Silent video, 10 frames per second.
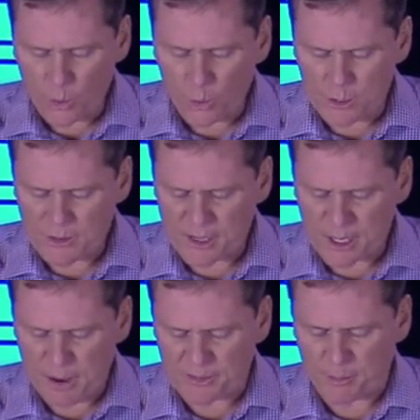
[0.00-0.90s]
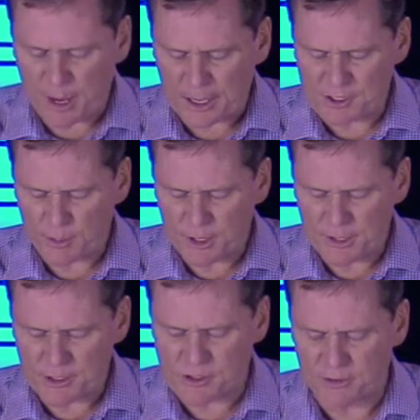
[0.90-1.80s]
When you think about the
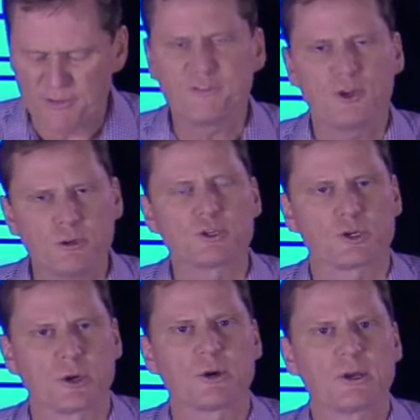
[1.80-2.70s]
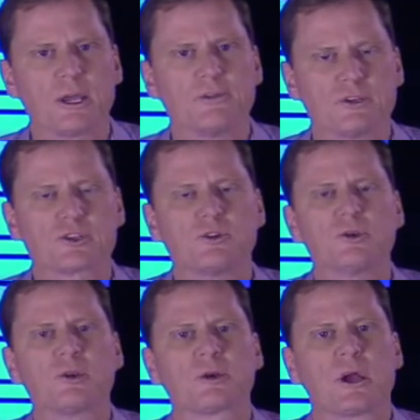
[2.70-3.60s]
possibilities of the future in this new
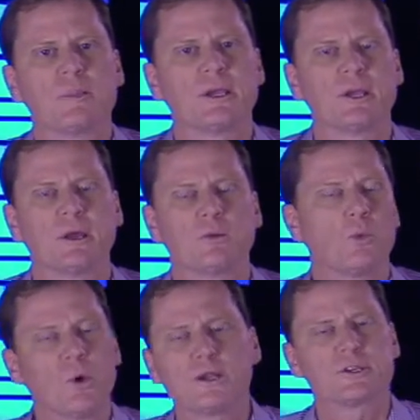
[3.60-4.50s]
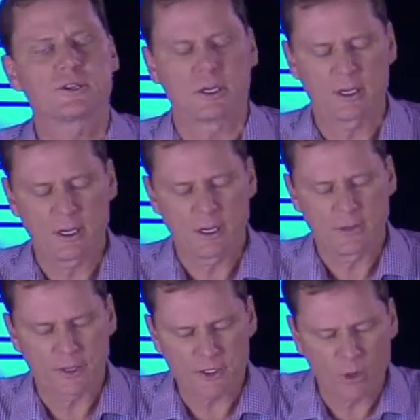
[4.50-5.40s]
year coming in, what is it
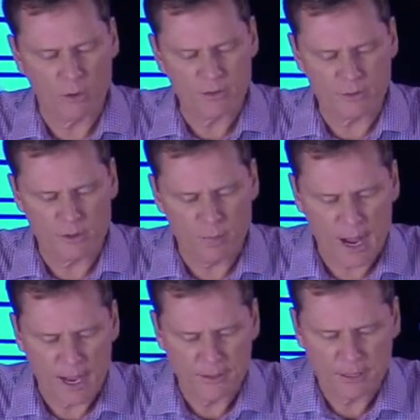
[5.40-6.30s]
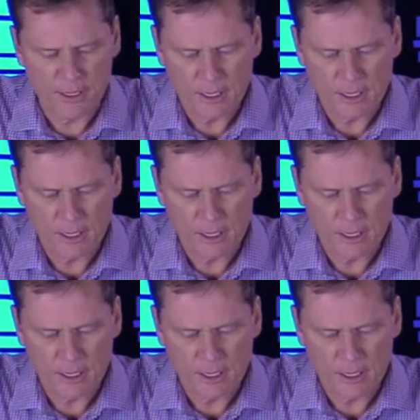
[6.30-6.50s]
that's going through your mind?